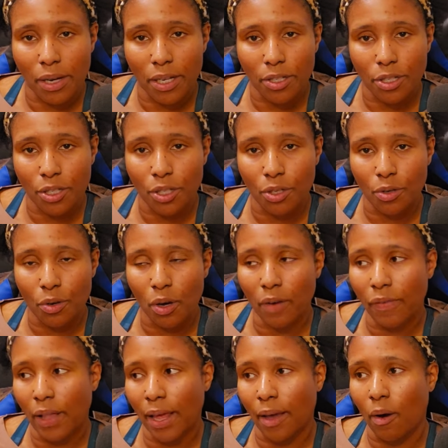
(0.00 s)
issue of
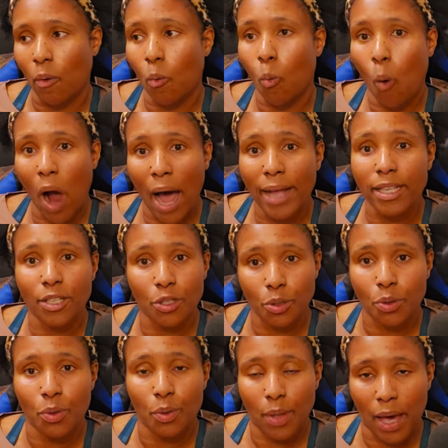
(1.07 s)
like, why did you
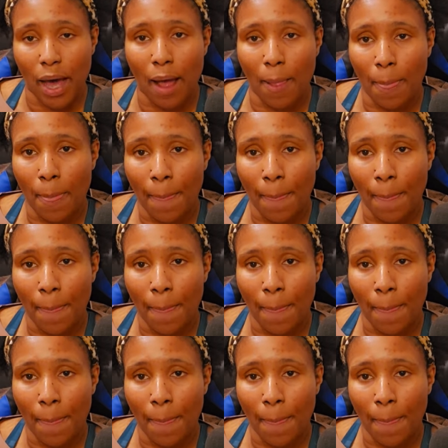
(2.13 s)
do that?